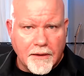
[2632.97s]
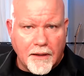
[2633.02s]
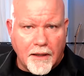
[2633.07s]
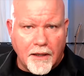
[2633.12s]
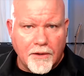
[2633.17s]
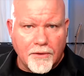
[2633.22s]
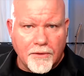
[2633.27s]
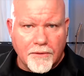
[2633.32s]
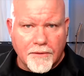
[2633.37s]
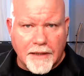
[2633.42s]

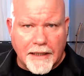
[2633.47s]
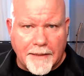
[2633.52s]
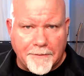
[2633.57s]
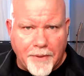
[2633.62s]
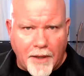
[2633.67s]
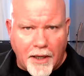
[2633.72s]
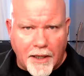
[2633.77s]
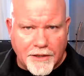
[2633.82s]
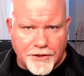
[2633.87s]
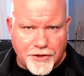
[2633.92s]
I'll go to like a
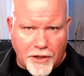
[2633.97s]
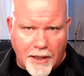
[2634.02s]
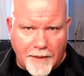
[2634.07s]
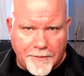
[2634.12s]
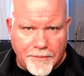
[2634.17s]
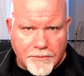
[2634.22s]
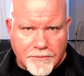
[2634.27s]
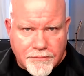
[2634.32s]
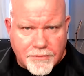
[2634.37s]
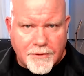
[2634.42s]
pawn
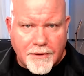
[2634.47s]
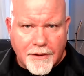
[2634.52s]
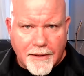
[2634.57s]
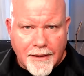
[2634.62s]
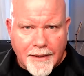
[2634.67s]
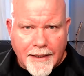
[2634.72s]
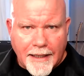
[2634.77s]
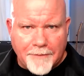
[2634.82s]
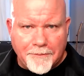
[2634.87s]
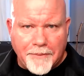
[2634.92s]
shop
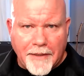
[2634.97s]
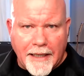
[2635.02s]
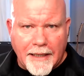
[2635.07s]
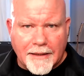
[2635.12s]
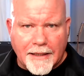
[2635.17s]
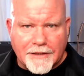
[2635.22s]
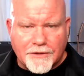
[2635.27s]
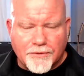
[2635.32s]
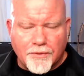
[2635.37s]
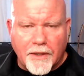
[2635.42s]
and pay
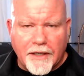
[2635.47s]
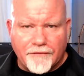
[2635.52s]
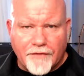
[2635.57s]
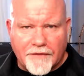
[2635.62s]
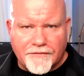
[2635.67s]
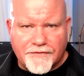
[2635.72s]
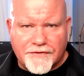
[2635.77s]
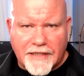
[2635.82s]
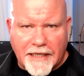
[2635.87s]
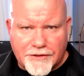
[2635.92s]
like
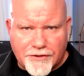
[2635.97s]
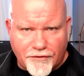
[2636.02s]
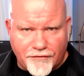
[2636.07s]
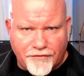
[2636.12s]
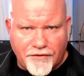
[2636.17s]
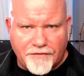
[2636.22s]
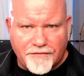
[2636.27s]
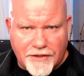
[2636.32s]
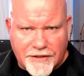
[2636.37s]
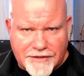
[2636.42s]
25 cents or
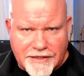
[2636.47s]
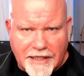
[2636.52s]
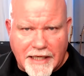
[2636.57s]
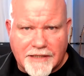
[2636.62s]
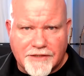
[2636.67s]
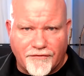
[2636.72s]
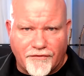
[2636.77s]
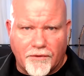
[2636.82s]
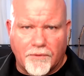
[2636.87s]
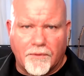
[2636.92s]
50
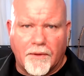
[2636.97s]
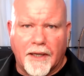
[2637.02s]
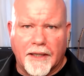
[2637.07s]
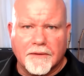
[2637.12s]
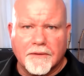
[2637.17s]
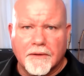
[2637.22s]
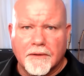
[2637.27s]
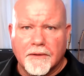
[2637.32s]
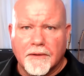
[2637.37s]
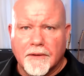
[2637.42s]
cents for
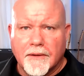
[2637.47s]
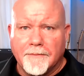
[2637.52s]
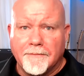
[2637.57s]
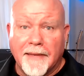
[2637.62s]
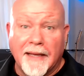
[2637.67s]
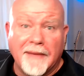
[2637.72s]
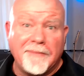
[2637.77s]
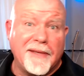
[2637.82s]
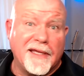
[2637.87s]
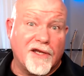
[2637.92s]
one,
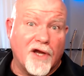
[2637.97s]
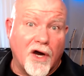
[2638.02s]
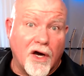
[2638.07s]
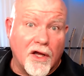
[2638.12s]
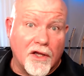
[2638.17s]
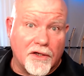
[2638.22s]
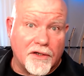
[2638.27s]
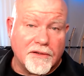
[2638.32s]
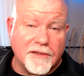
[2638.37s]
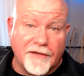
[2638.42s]
maybe
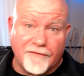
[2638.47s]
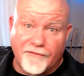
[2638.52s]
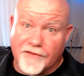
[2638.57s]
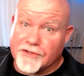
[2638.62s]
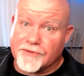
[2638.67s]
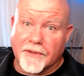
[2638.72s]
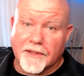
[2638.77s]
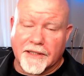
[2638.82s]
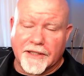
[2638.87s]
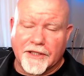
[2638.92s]
$1 if
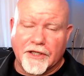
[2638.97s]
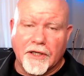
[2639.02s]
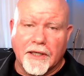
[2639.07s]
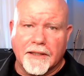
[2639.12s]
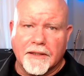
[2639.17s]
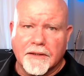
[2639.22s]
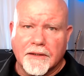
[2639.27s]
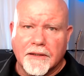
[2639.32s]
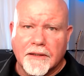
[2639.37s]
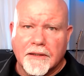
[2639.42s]
it's really good.